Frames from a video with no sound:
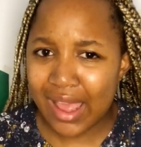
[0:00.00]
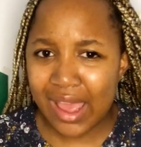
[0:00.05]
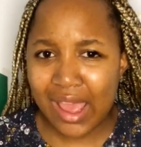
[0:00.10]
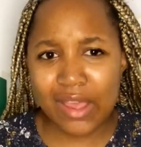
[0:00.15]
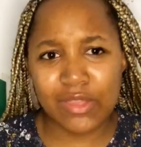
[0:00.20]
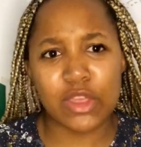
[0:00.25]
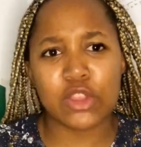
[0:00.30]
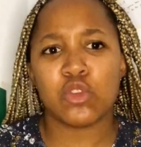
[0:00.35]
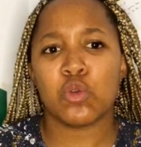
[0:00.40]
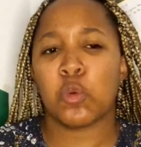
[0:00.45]

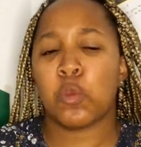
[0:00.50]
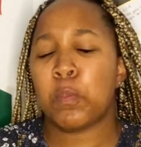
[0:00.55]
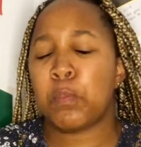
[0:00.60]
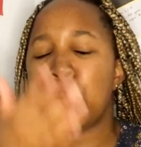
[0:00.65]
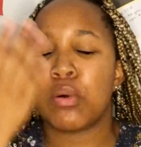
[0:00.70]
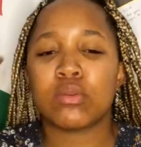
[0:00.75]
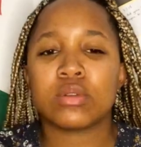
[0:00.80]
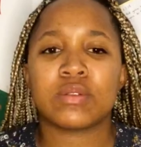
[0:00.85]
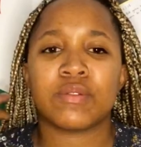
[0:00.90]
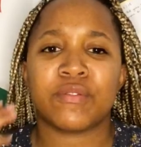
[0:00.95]
and then you
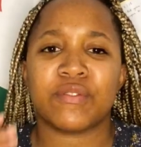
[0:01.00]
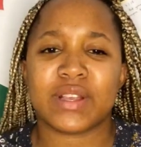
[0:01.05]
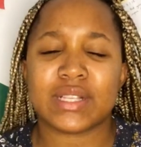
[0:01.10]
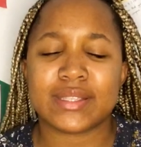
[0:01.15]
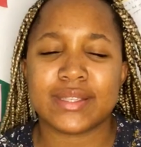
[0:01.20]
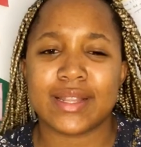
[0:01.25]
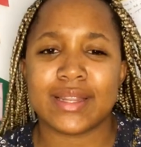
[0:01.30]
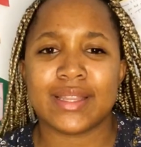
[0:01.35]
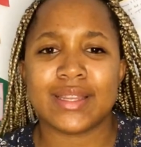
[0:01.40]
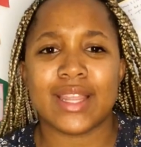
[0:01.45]
put
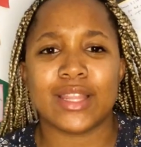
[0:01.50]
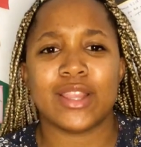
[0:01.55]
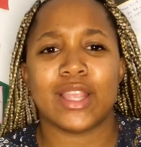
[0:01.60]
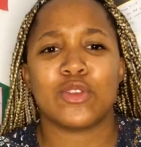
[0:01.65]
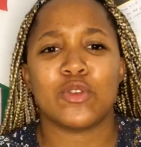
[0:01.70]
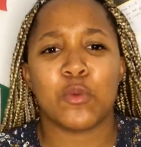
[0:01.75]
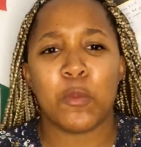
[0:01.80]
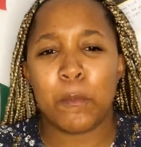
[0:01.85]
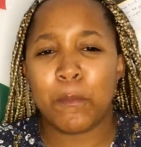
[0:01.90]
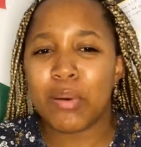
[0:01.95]
vaseline and
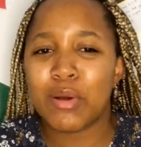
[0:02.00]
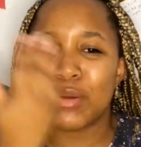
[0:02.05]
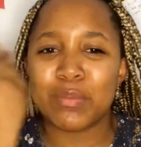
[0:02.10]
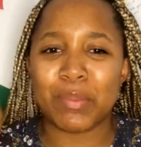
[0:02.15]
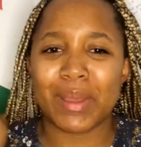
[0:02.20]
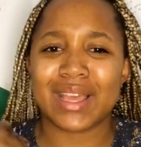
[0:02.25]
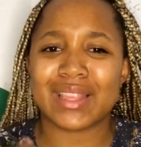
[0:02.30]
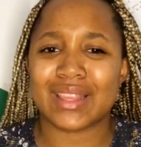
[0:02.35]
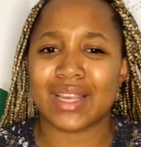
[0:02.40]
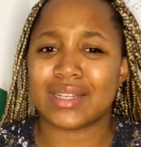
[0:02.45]
then you put
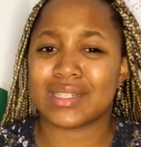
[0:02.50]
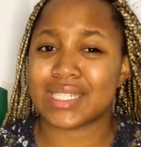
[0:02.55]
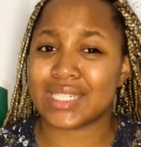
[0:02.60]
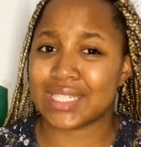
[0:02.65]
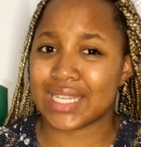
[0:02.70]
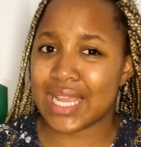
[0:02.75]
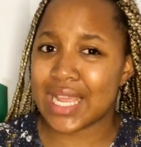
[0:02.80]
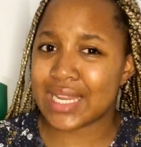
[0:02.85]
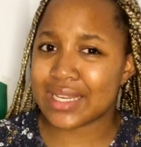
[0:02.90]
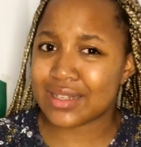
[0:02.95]
back that
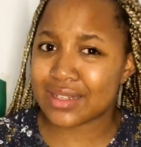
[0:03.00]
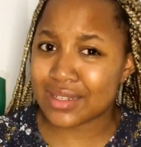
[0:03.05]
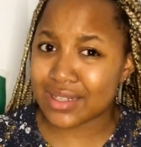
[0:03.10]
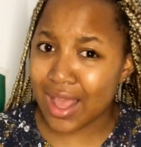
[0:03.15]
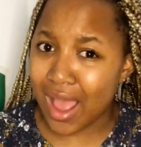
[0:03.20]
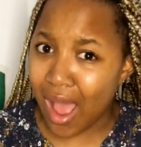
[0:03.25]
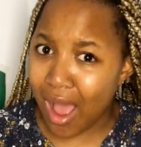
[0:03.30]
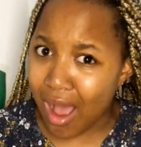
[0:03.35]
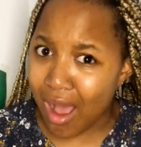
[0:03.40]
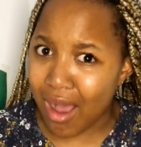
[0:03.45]
dirt
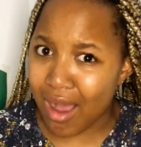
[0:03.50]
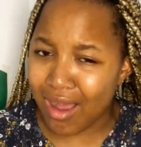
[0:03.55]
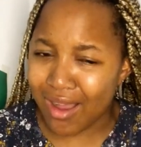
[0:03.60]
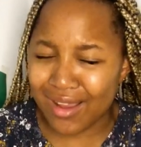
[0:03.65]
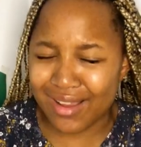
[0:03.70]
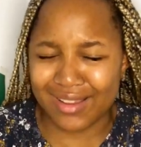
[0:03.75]
ah.